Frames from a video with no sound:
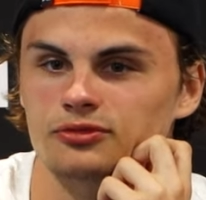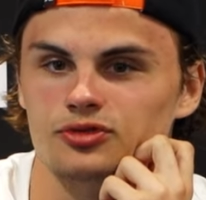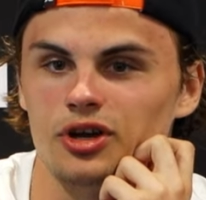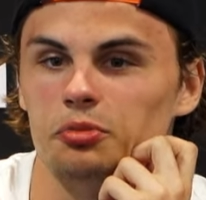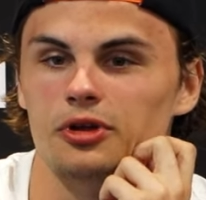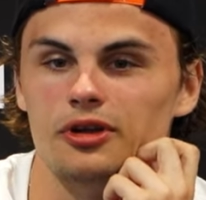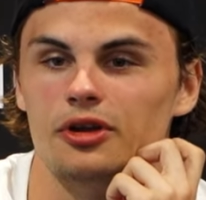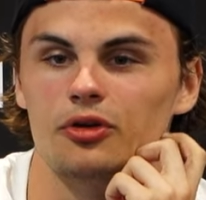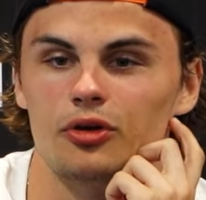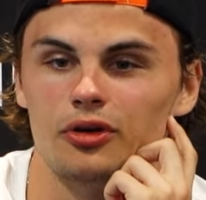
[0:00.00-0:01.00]
try to be a
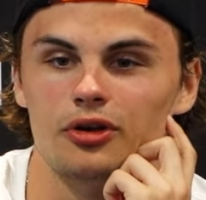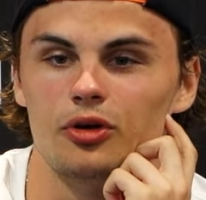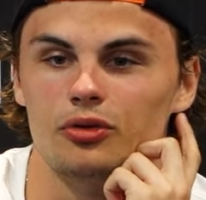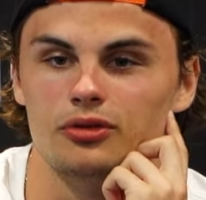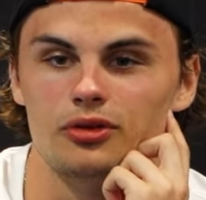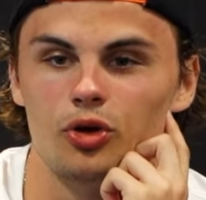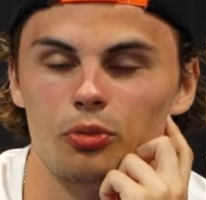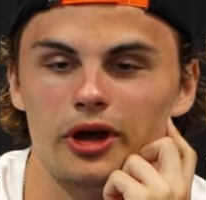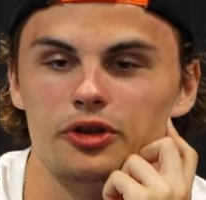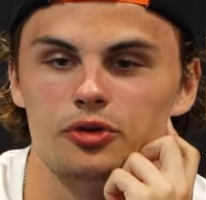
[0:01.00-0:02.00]
hero and go
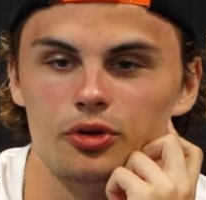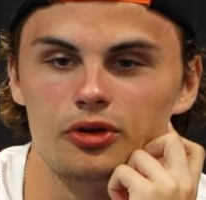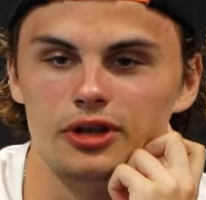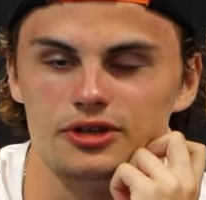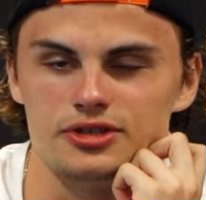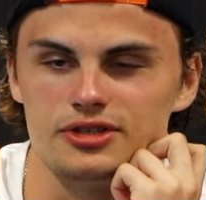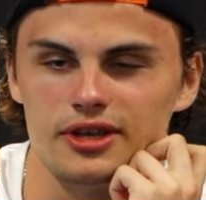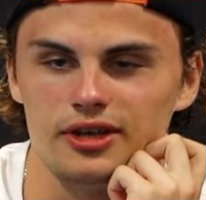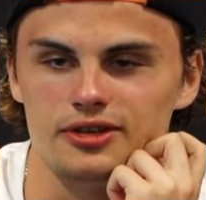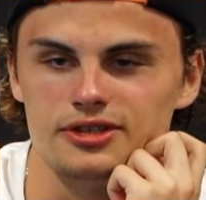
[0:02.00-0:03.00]
back too early, and just
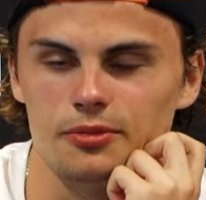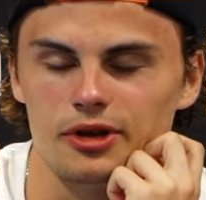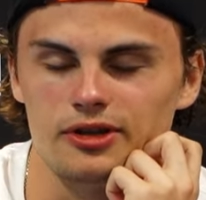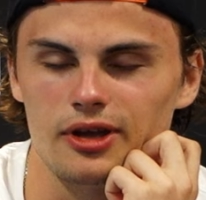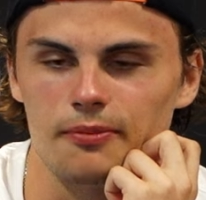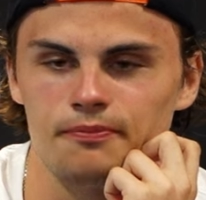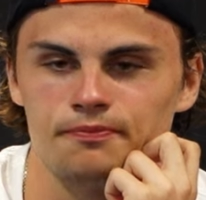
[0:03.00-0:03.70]
take it a step at a time.